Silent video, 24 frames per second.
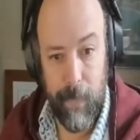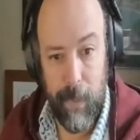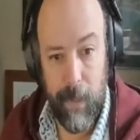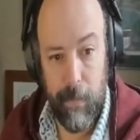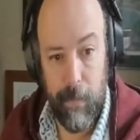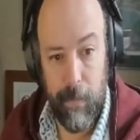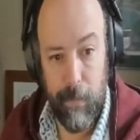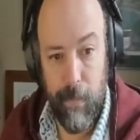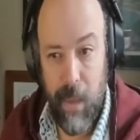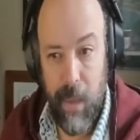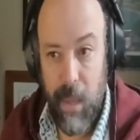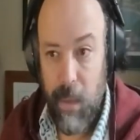
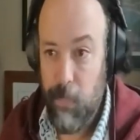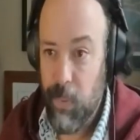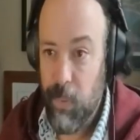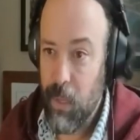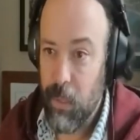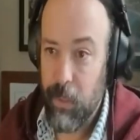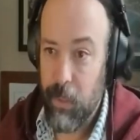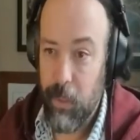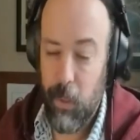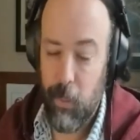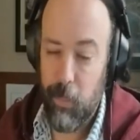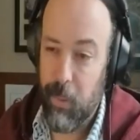Maybe a
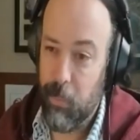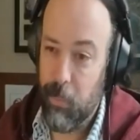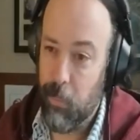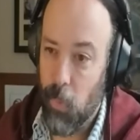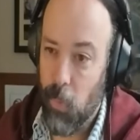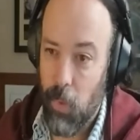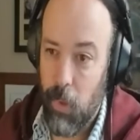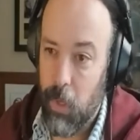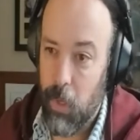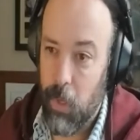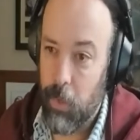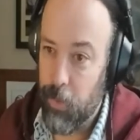little bit
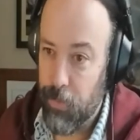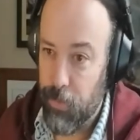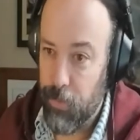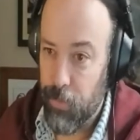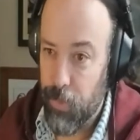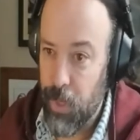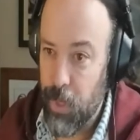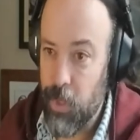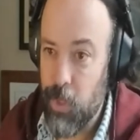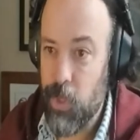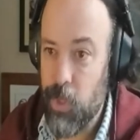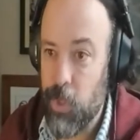more on the
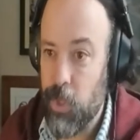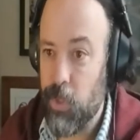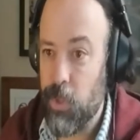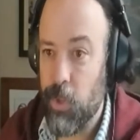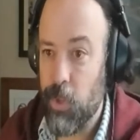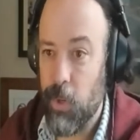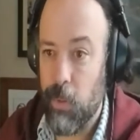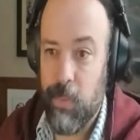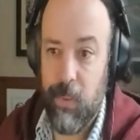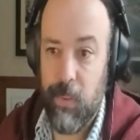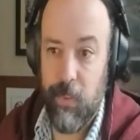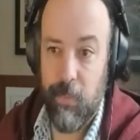fringe in
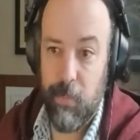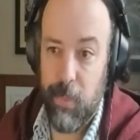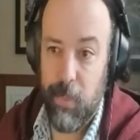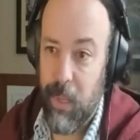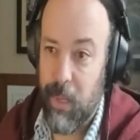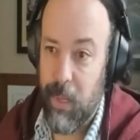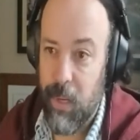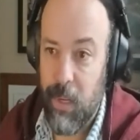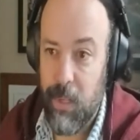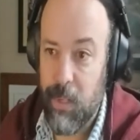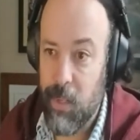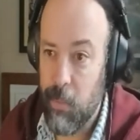terms of
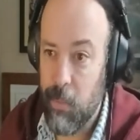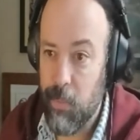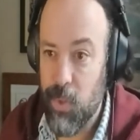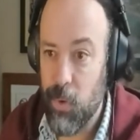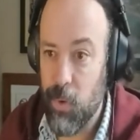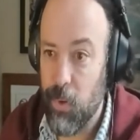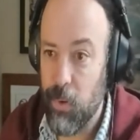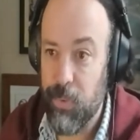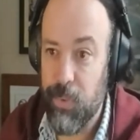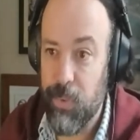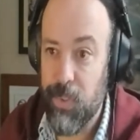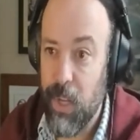blending some sort
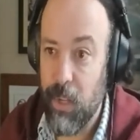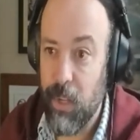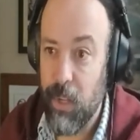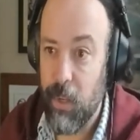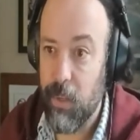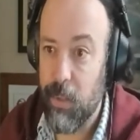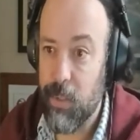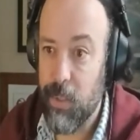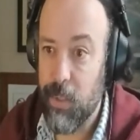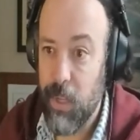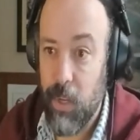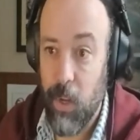of
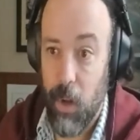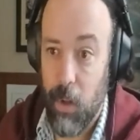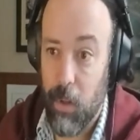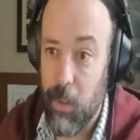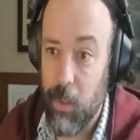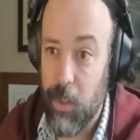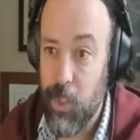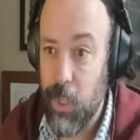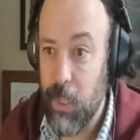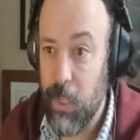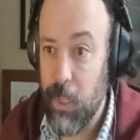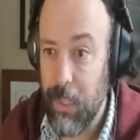
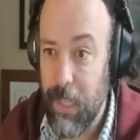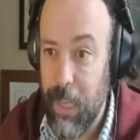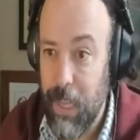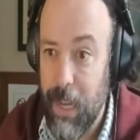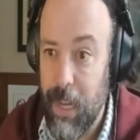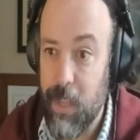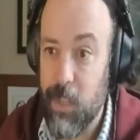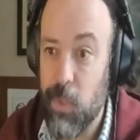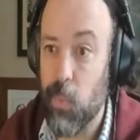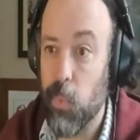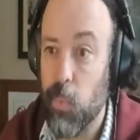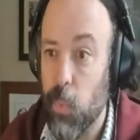psychology
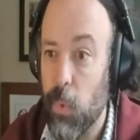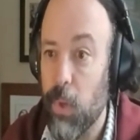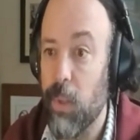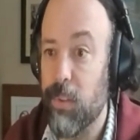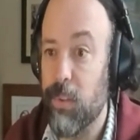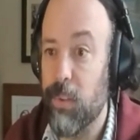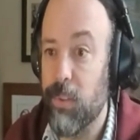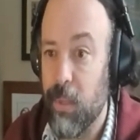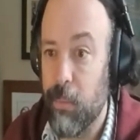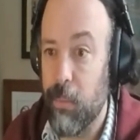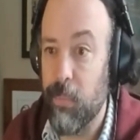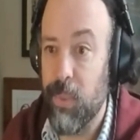class with
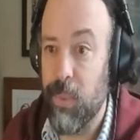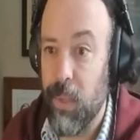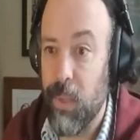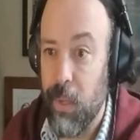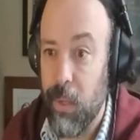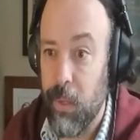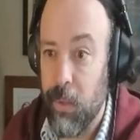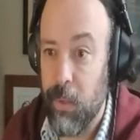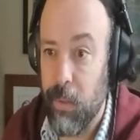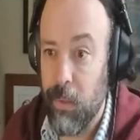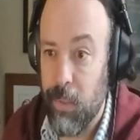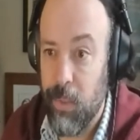
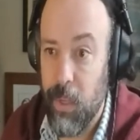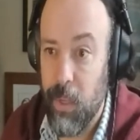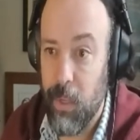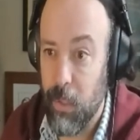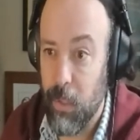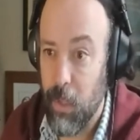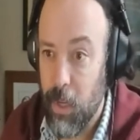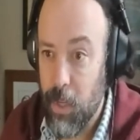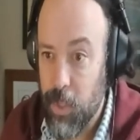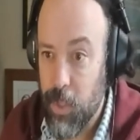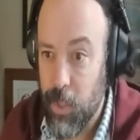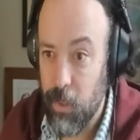something
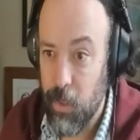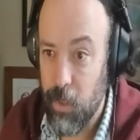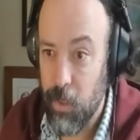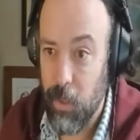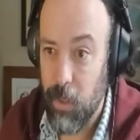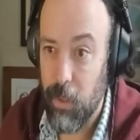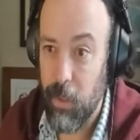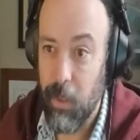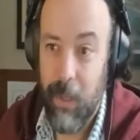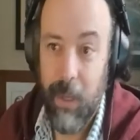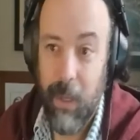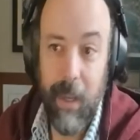
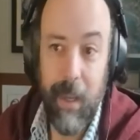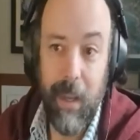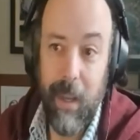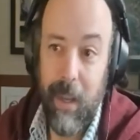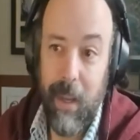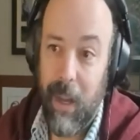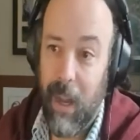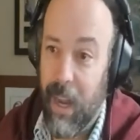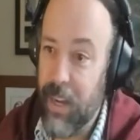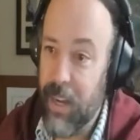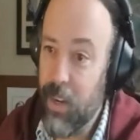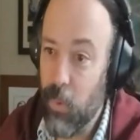theological.
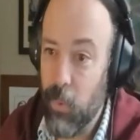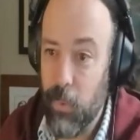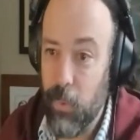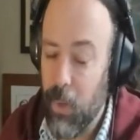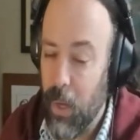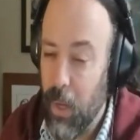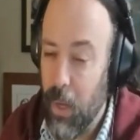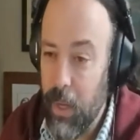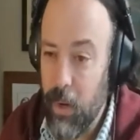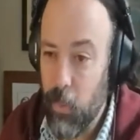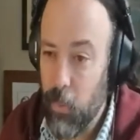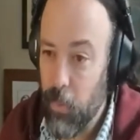I
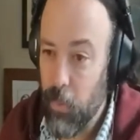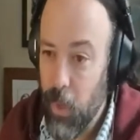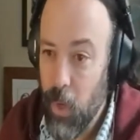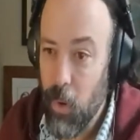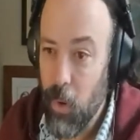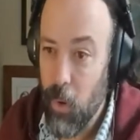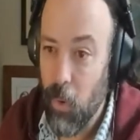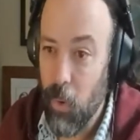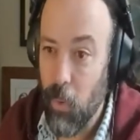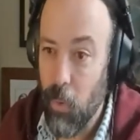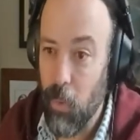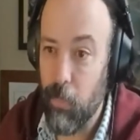don't
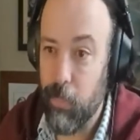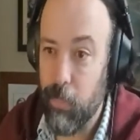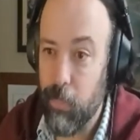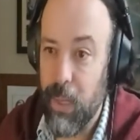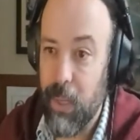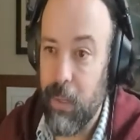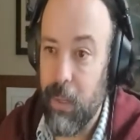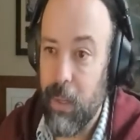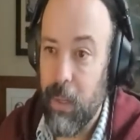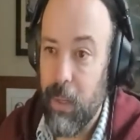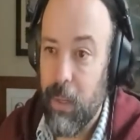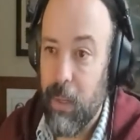know,
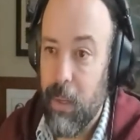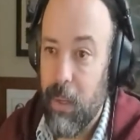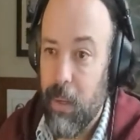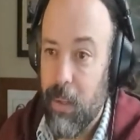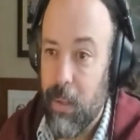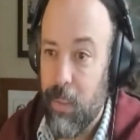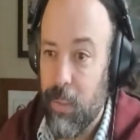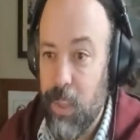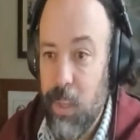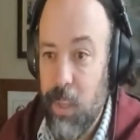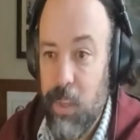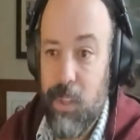but
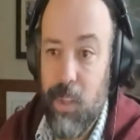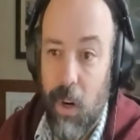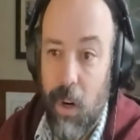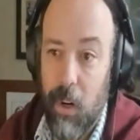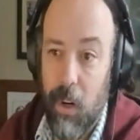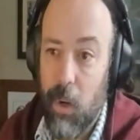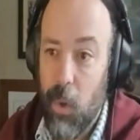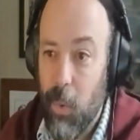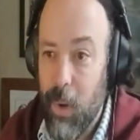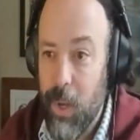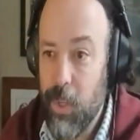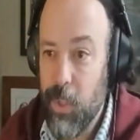these are
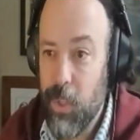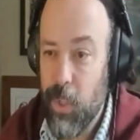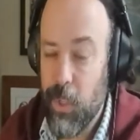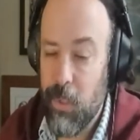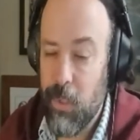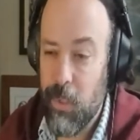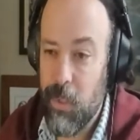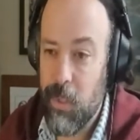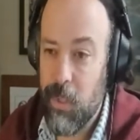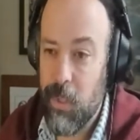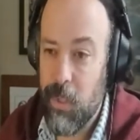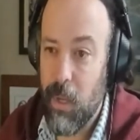
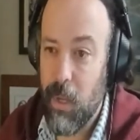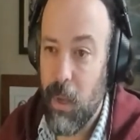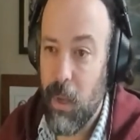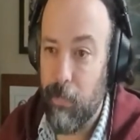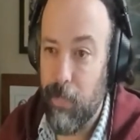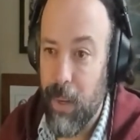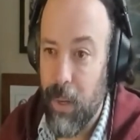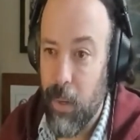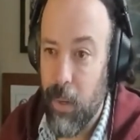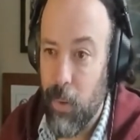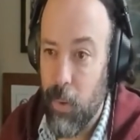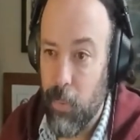questions
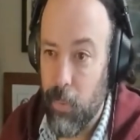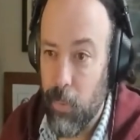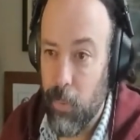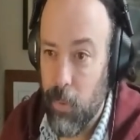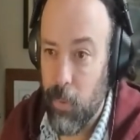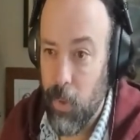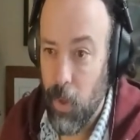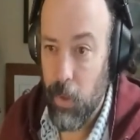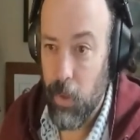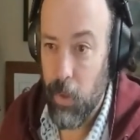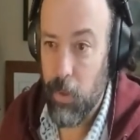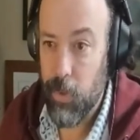about
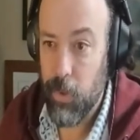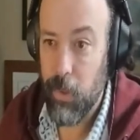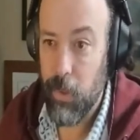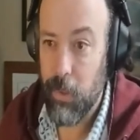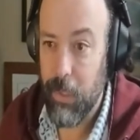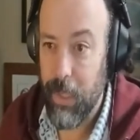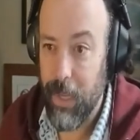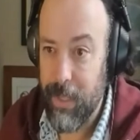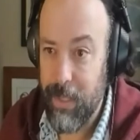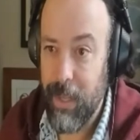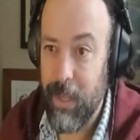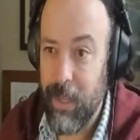cultural
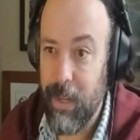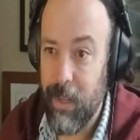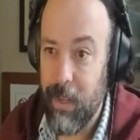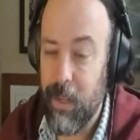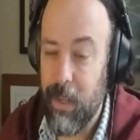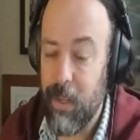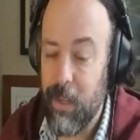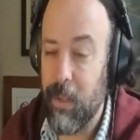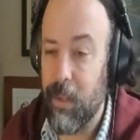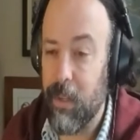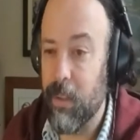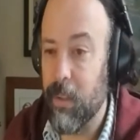
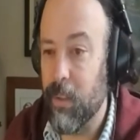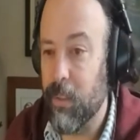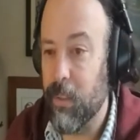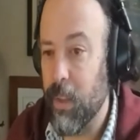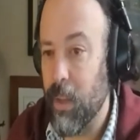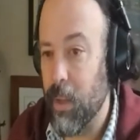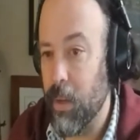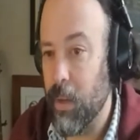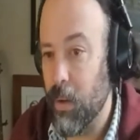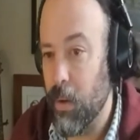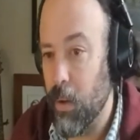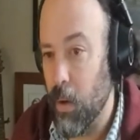identity
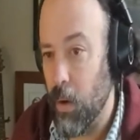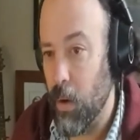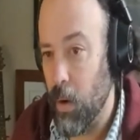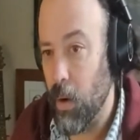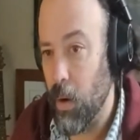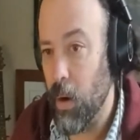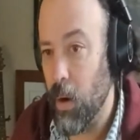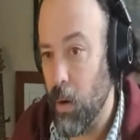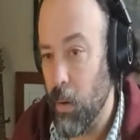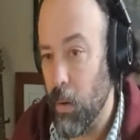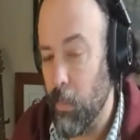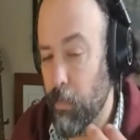that
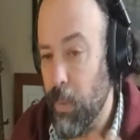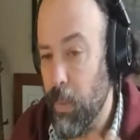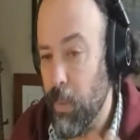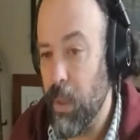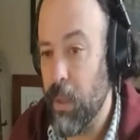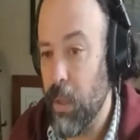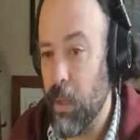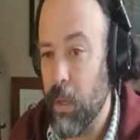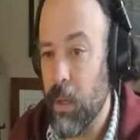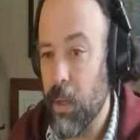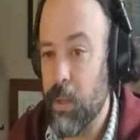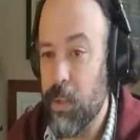are
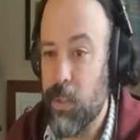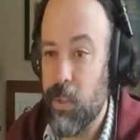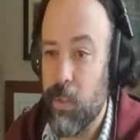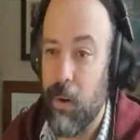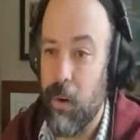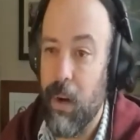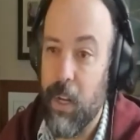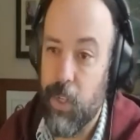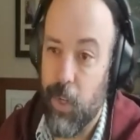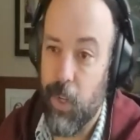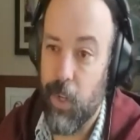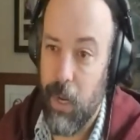making us
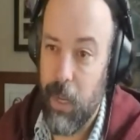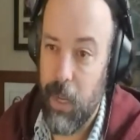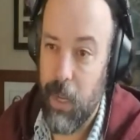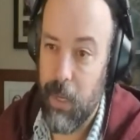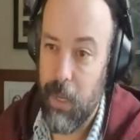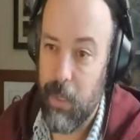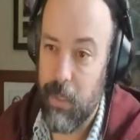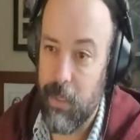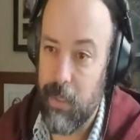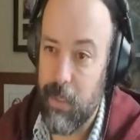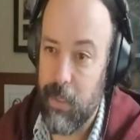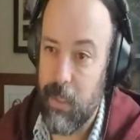scratch our
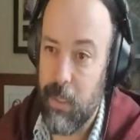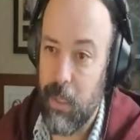heads.